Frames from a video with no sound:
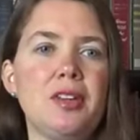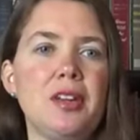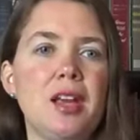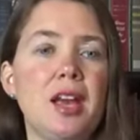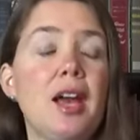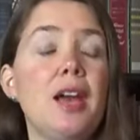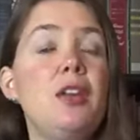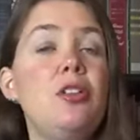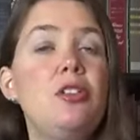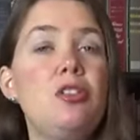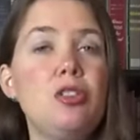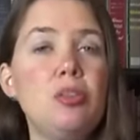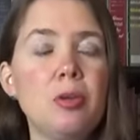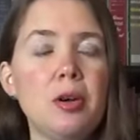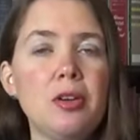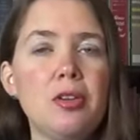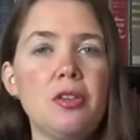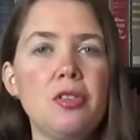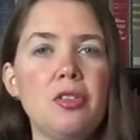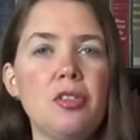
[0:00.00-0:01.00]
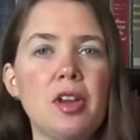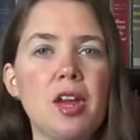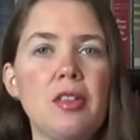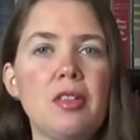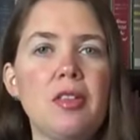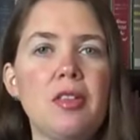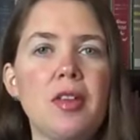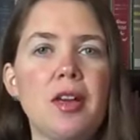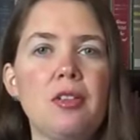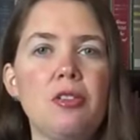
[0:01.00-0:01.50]
I do understand
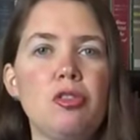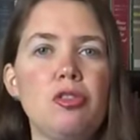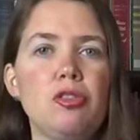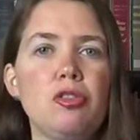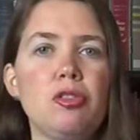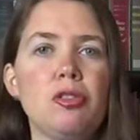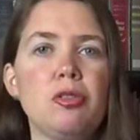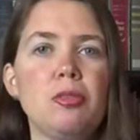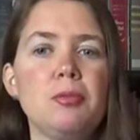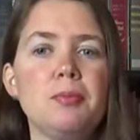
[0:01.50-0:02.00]
that that's true.